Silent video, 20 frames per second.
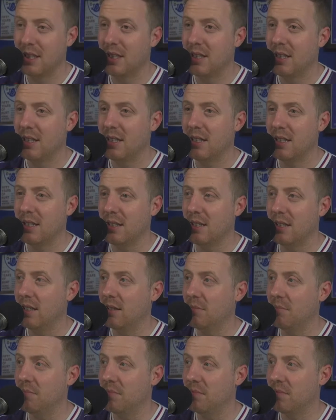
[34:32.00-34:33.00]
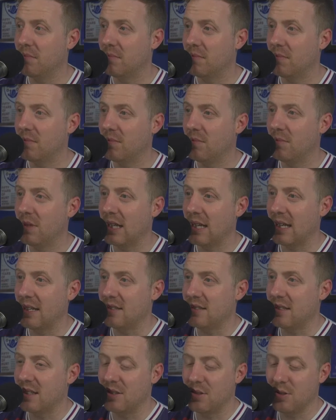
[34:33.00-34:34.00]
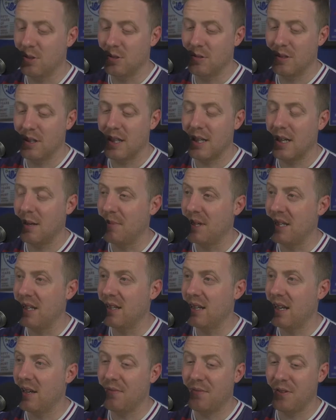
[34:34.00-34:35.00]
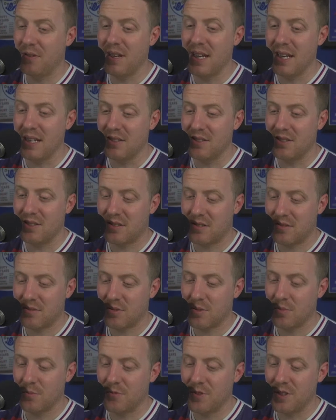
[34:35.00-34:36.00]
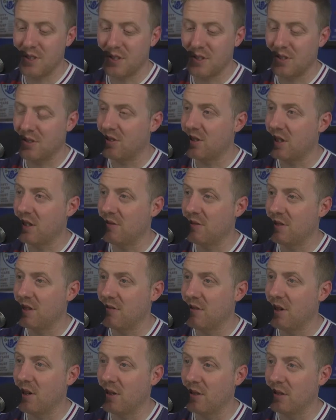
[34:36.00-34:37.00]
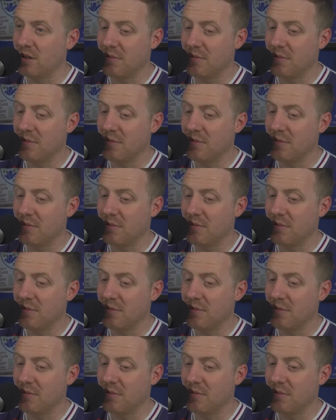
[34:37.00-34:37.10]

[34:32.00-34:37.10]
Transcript: against Andorra. I mean, if there is, something's gone seriously wrong.